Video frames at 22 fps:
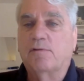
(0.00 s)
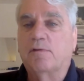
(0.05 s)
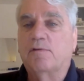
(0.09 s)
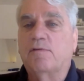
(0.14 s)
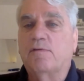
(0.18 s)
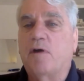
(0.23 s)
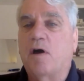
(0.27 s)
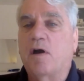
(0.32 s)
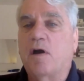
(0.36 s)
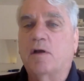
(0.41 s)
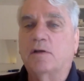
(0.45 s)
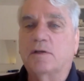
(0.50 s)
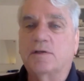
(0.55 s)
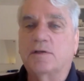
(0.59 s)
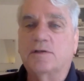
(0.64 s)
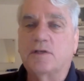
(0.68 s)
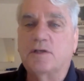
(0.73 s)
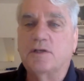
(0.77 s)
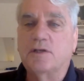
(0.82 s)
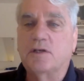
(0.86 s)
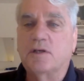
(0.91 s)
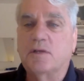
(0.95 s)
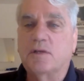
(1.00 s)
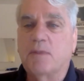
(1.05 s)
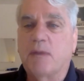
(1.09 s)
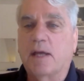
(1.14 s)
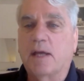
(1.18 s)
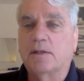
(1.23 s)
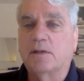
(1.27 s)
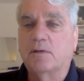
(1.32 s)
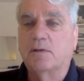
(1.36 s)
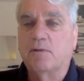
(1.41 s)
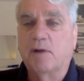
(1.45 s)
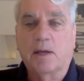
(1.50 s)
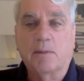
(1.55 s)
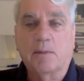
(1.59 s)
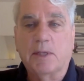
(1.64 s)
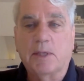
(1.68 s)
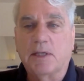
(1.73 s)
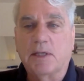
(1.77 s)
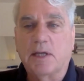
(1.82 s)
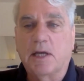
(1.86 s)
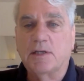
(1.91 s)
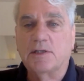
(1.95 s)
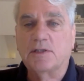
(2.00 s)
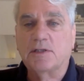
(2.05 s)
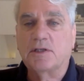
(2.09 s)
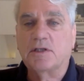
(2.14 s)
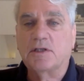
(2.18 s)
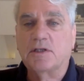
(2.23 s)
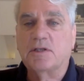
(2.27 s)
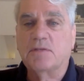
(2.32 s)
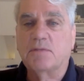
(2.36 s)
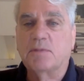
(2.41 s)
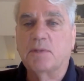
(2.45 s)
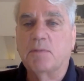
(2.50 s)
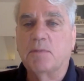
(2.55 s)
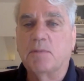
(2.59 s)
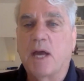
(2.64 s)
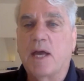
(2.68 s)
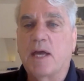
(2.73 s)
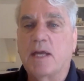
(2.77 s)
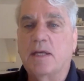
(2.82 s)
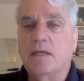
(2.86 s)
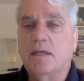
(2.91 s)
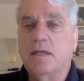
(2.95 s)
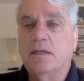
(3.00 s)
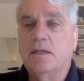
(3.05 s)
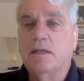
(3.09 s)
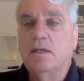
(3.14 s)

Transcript: for a final decision about the recommendations to be made.